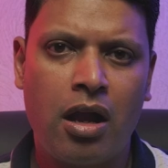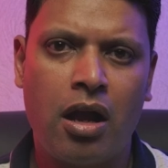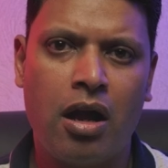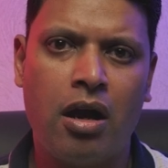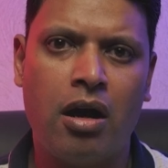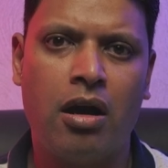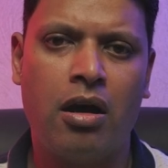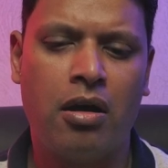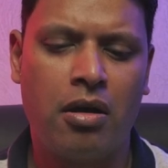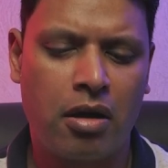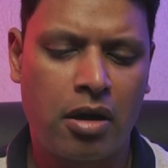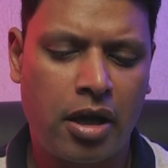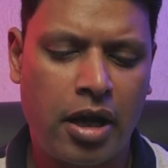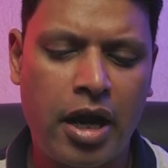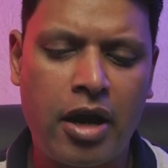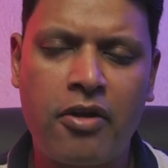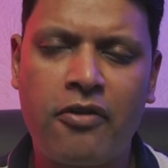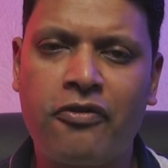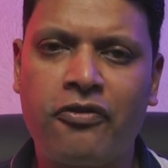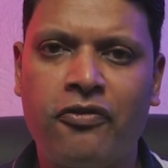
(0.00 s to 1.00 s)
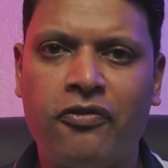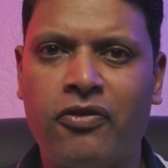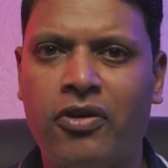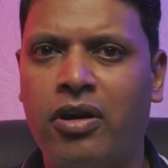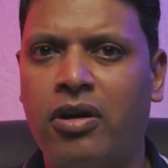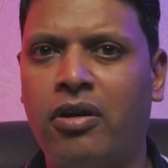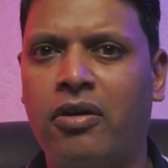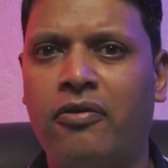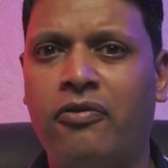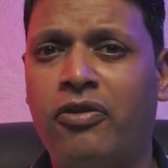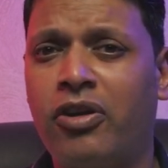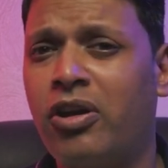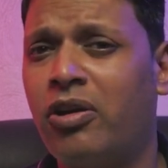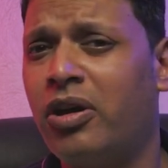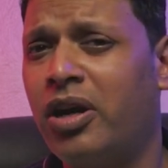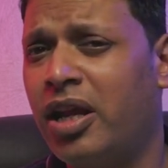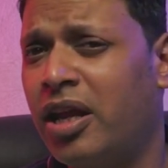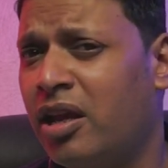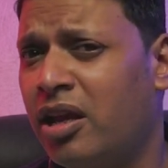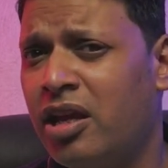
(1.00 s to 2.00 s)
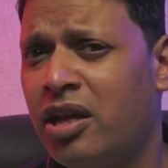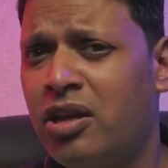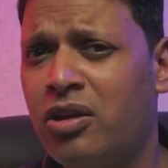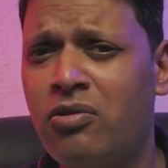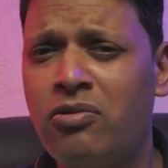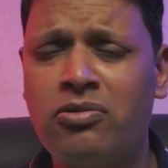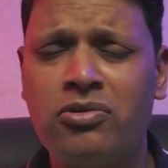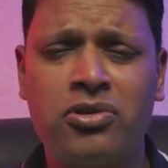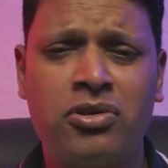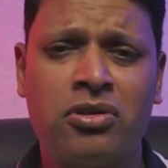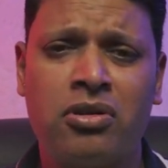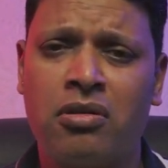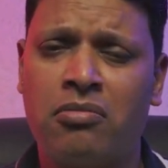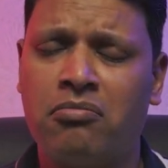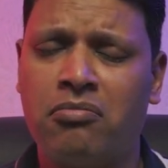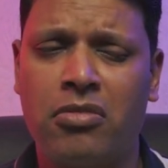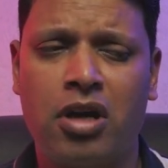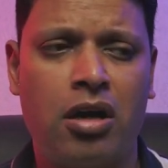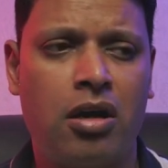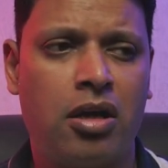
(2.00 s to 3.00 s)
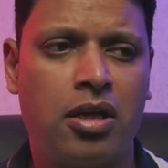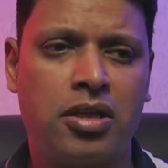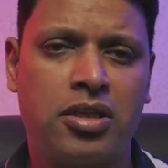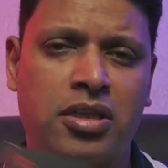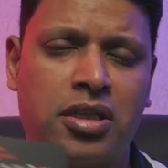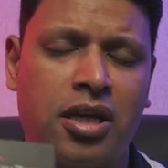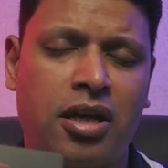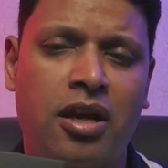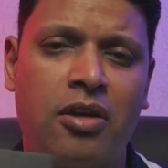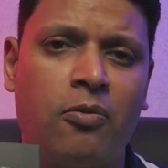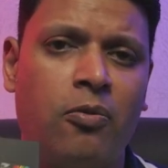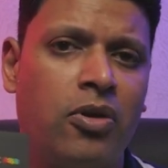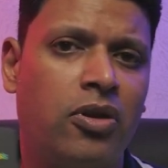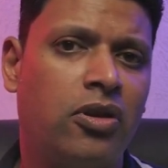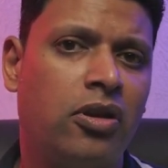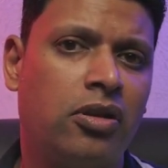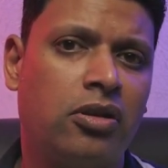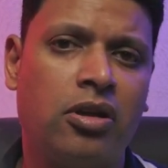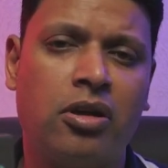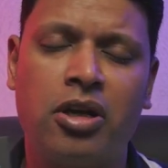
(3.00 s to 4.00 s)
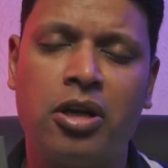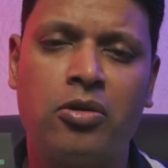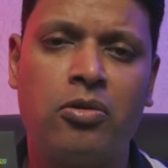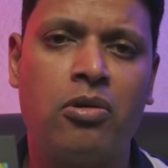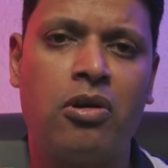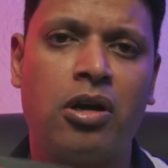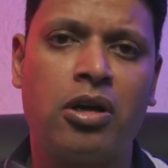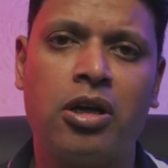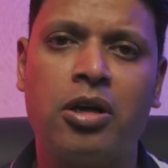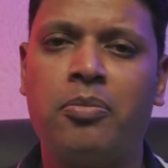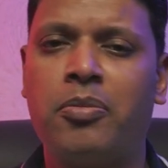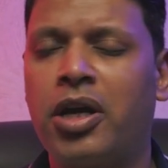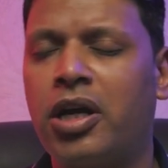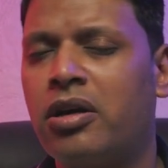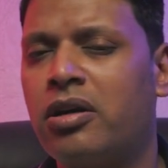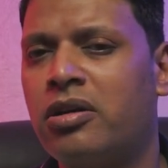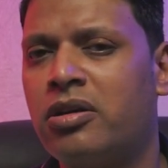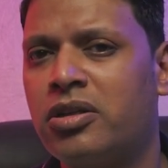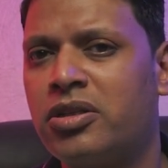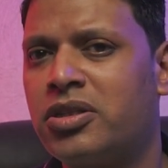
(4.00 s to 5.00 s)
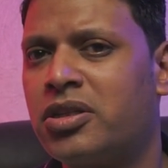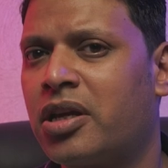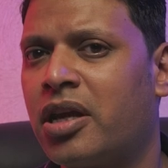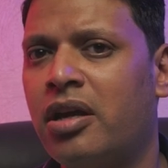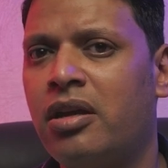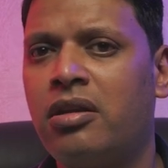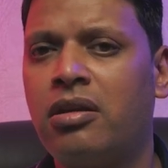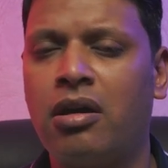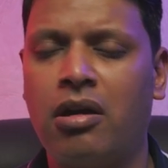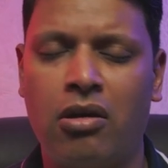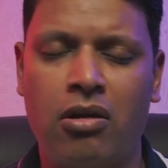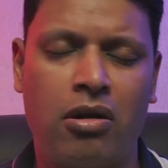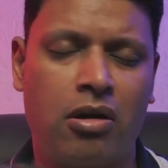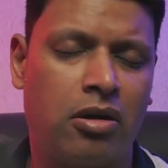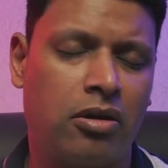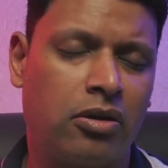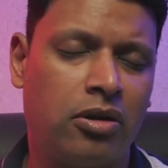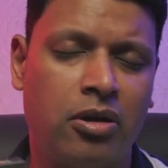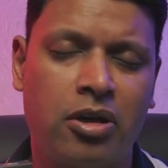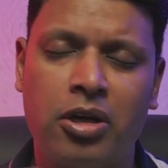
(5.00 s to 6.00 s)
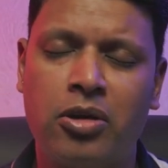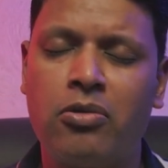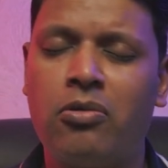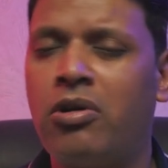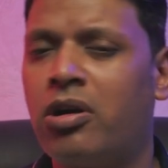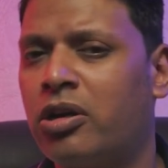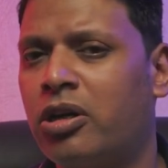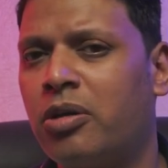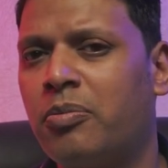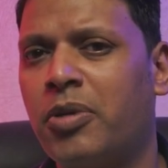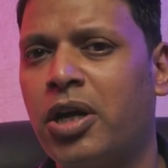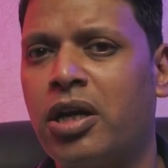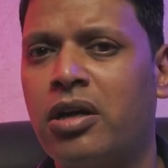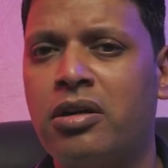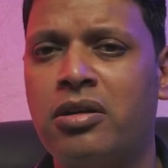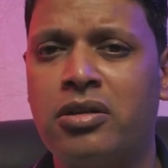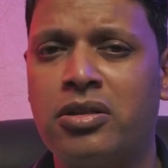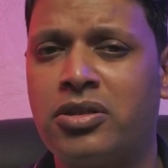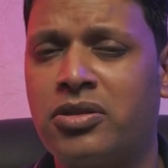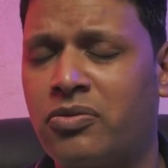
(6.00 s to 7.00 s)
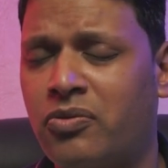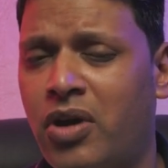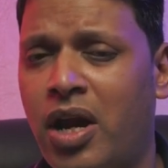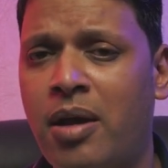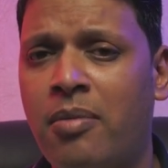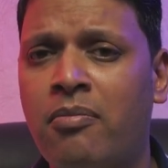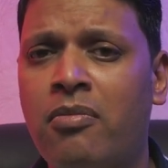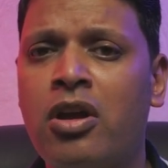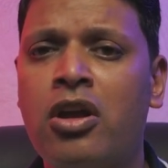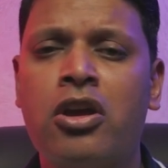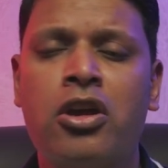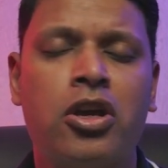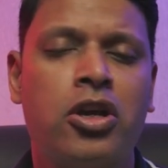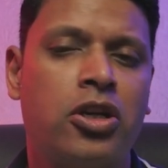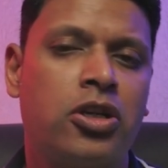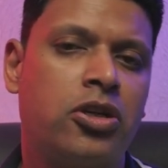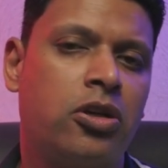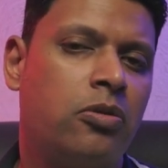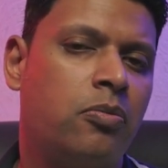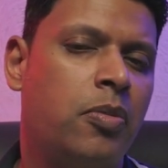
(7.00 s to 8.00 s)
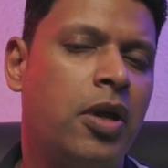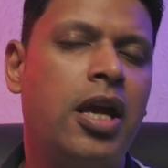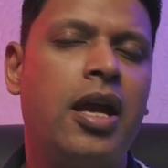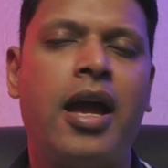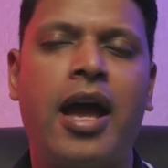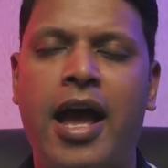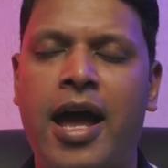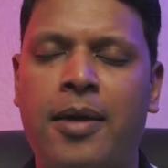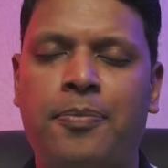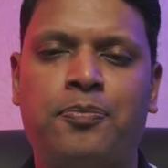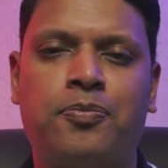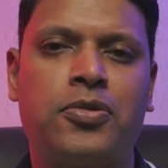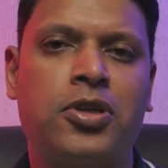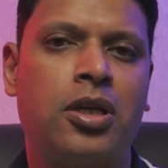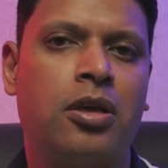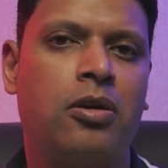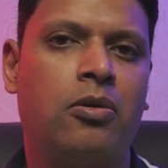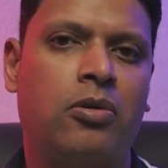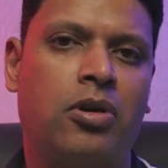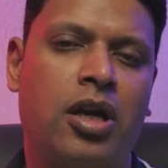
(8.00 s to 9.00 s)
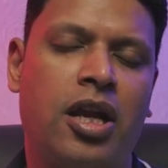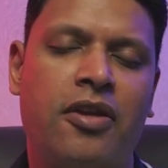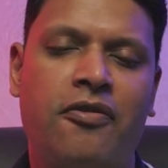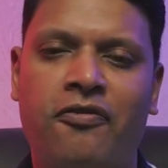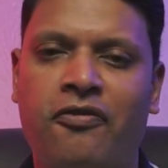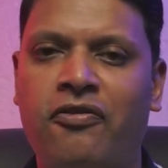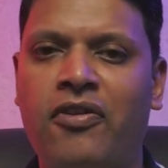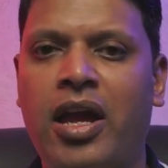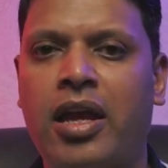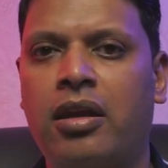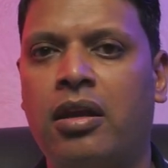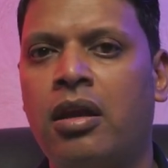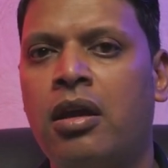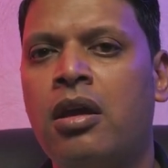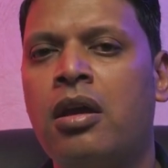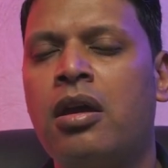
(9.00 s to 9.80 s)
for your daily use, sticking with the 3200 megahertz kit or 3200 megahertz RAM should be absolutely fine.